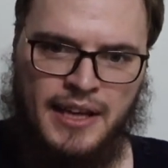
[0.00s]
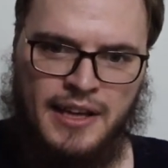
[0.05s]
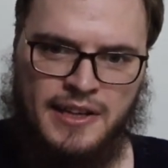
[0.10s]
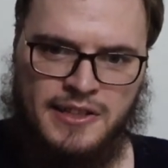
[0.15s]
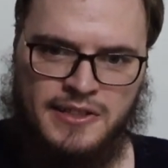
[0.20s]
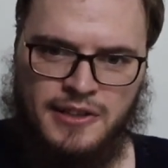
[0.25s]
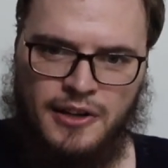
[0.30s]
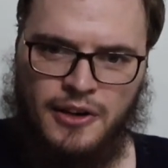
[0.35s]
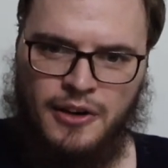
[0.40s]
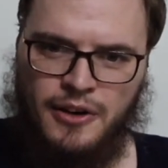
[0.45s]

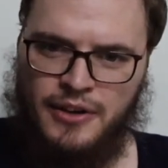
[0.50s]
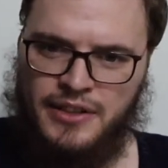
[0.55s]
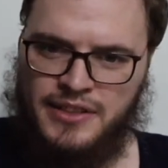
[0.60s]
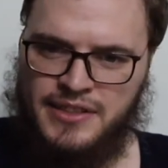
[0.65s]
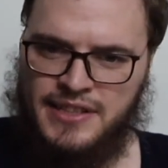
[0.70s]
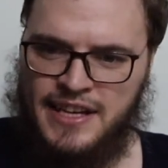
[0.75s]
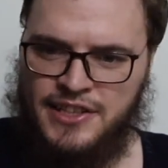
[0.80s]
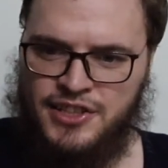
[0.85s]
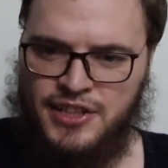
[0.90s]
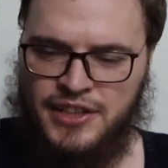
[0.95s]
So
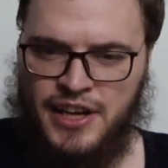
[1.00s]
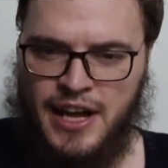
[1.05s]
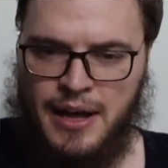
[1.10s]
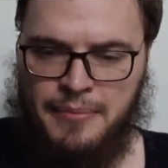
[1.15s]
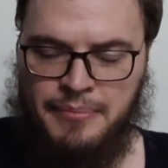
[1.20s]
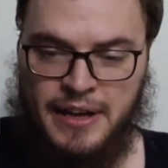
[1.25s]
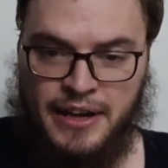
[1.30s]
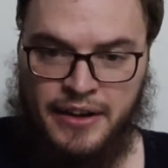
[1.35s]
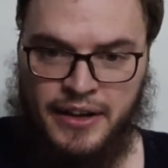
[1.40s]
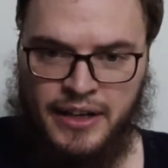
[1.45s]
say she
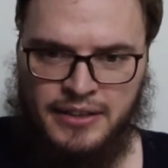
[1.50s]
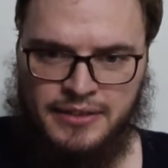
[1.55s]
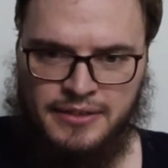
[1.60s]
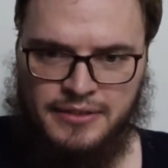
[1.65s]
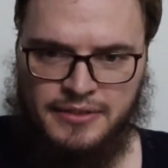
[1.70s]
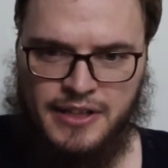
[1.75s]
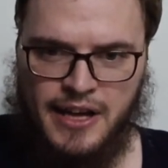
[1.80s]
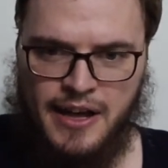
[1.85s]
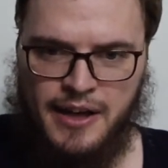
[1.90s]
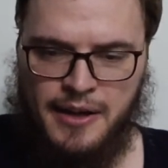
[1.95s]
got married
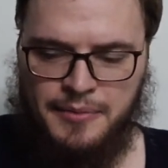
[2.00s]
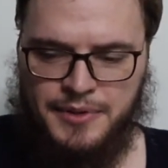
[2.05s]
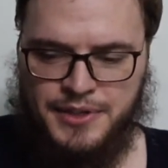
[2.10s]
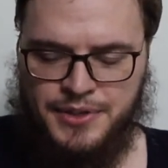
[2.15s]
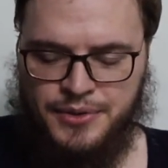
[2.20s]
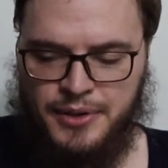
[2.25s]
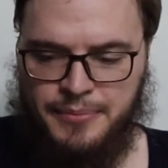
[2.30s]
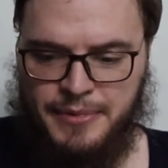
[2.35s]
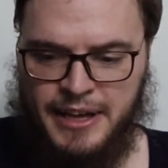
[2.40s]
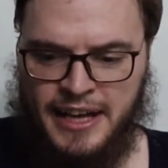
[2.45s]

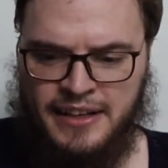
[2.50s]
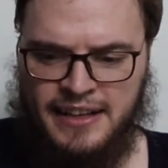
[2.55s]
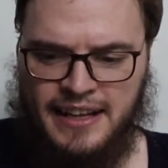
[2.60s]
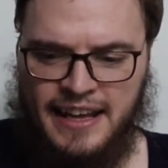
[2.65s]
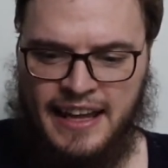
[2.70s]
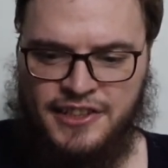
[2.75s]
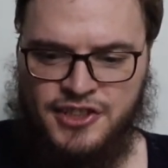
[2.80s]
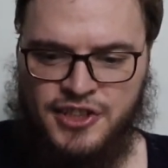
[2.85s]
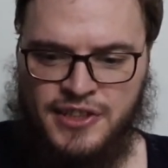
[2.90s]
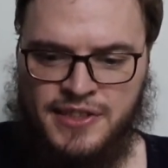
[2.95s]
to a man
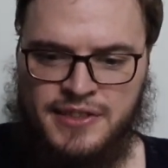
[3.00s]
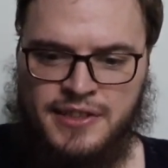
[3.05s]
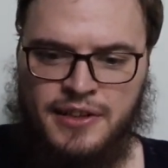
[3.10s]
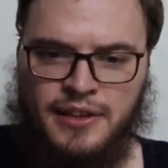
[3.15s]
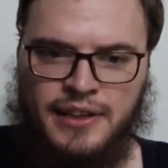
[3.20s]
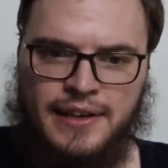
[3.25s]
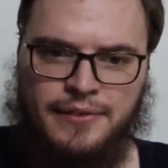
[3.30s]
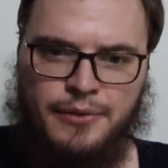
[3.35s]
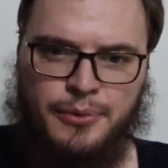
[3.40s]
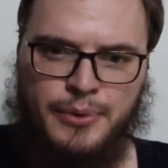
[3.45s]
and she's
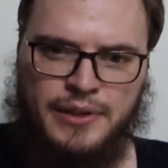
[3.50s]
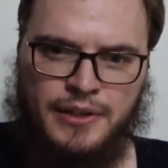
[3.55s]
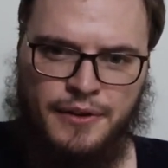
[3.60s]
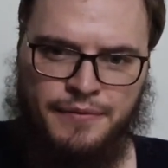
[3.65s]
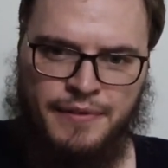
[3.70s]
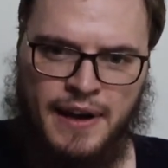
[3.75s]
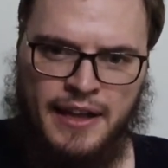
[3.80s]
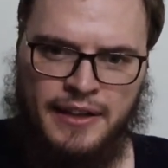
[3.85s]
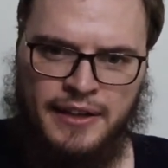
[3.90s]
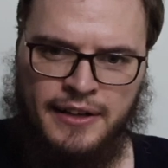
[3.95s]
still living with her
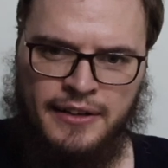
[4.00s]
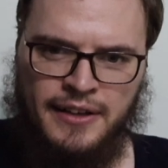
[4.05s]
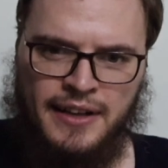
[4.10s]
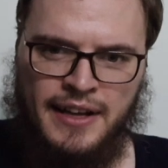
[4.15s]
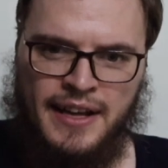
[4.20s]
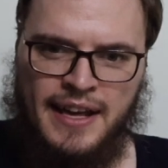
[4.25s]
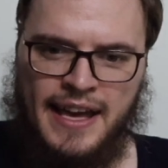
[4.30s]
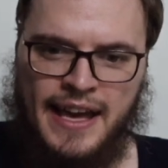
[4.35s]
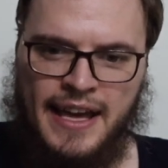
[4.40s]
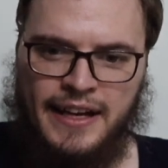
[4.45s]
father,
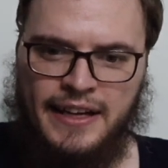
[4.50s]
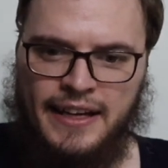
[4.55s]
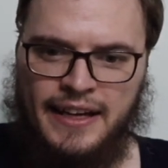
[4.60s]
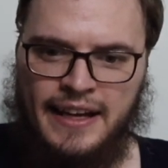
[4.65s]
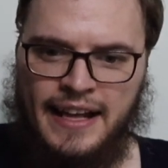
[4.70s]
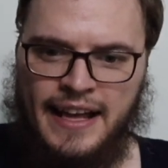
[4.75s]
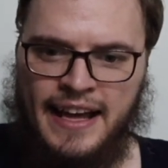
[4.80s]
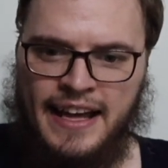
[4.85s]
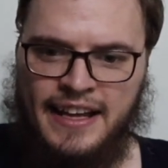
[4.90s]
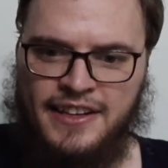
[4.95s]

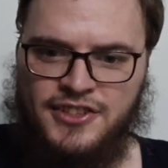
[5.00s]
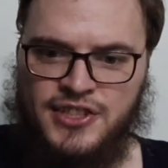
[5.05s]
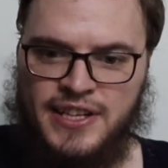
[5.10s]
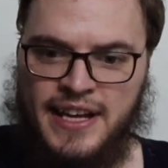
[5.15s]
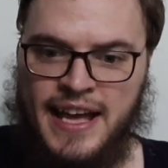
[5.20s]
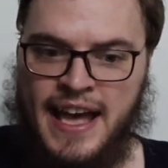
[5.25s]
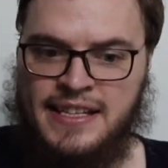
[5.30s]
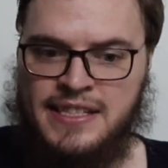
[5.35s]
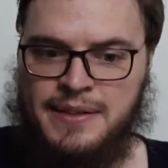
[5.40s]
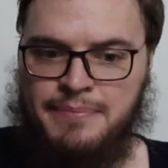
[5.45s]
and she
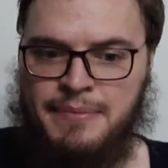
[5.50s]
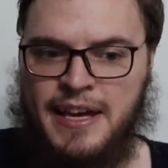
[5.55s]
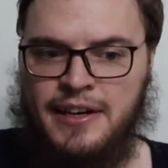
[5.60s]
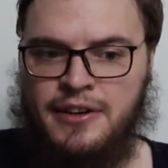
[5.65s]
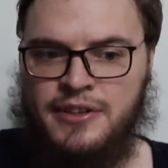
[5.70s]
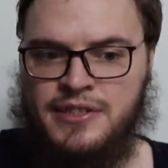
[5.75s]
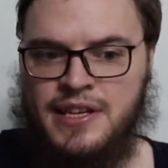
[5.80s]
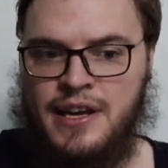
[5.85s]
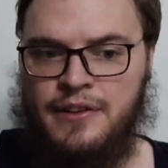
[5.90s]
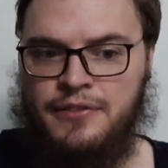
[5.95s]
hasn't made
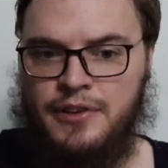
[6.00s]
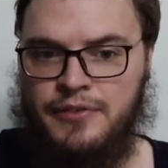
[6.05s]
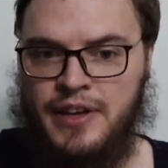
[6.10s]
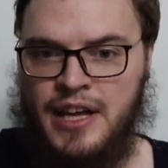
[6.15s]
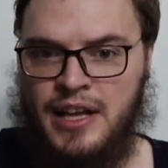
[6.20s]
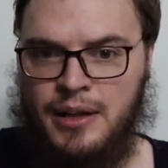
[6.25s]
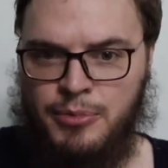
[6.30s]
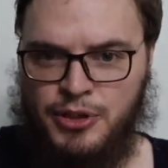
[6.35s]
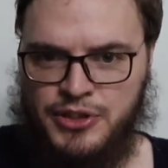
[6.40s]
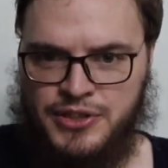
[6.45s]
herself
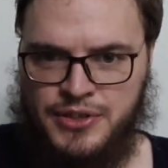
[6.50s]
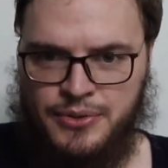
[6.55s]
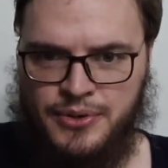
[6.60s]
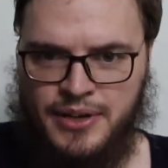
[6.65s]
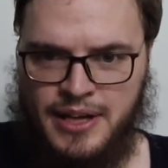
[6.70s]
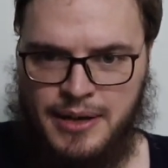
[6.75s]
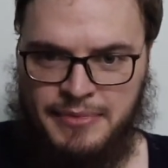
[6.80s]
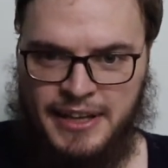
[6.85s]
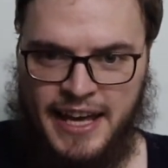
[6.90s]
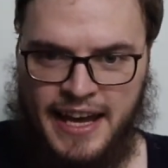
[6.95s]
available to
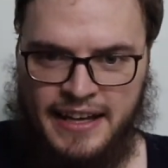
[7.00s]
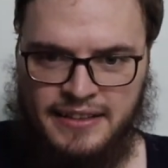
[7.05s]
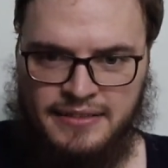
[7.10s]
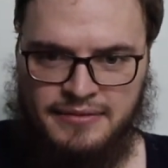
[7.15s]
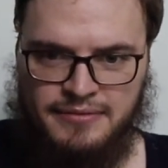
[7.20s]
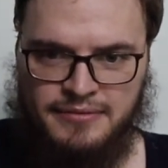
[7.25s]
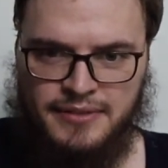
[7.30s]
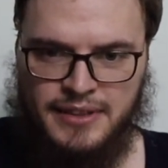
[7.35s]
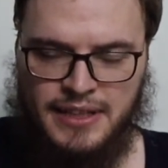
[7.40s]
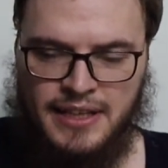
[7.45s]
him yet.
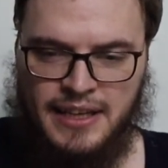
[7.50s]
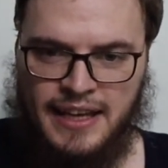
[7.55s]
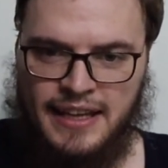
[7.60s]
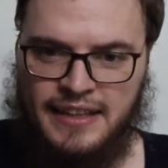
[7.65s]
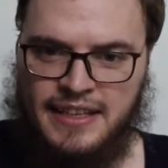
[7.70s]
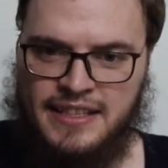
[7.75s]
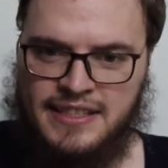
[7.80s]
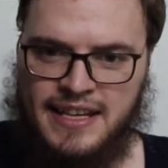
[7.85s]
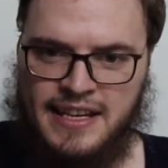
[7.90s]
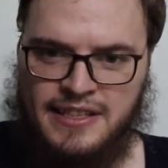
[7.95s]
In
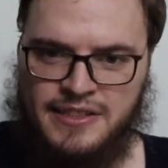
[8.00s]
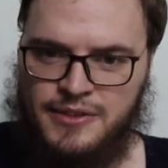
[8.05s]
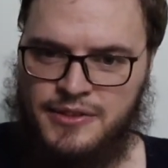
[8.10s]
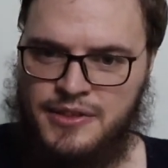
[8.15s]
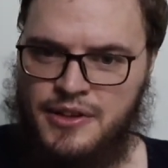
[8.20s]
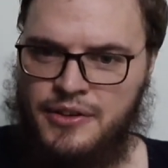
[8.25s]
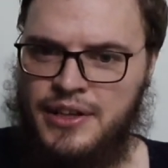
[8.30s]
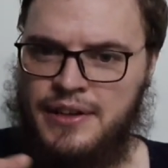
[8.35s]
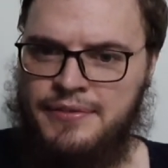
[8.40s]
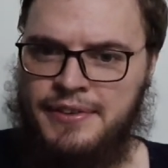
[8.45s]
this case, there's
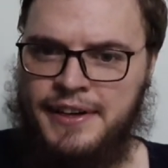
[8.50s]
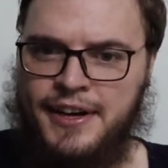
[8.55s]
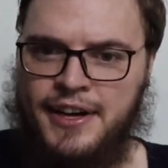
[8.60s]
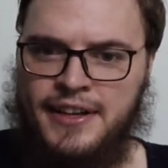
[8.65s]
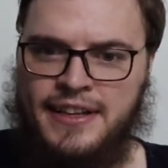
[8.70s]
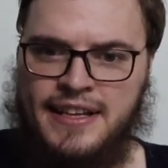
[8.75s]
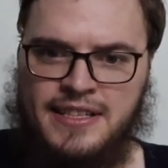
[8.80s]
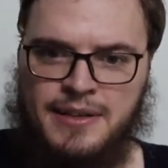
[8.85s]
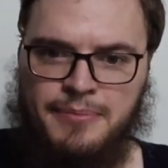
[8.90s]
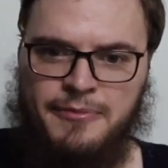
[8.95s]
no
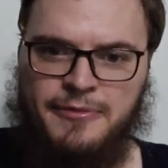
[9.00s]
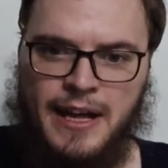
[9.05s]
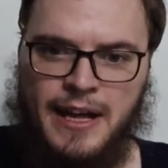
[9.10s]
nafaqah that's